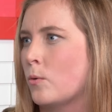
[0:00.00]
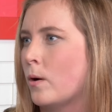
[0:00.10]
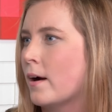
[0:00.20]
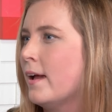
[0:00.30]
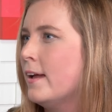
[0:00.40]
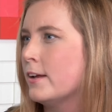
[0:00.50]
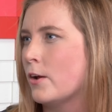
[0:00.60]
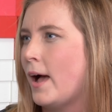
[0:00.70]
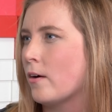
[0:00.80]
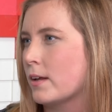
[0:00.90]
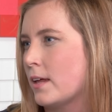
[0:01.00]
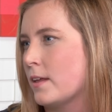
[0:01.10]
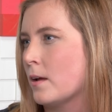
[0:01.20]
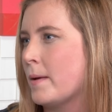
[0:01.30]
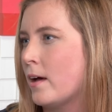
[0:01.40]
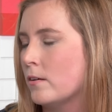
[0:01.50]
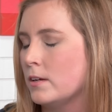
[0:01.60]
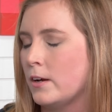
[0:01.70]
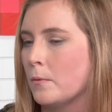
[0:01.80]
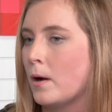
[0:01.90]
or how can I think about
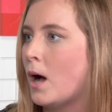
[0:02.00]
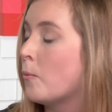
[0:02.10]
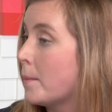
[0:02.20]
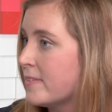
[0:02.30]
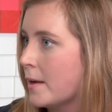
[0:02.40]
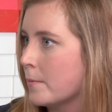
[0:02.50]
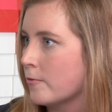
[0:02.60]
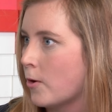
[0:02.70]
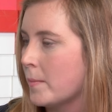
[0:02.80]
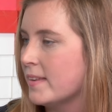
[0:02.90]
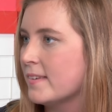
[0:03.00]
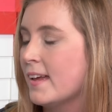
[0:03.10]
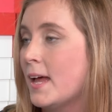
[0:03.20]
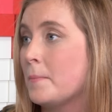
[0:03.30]
website performance.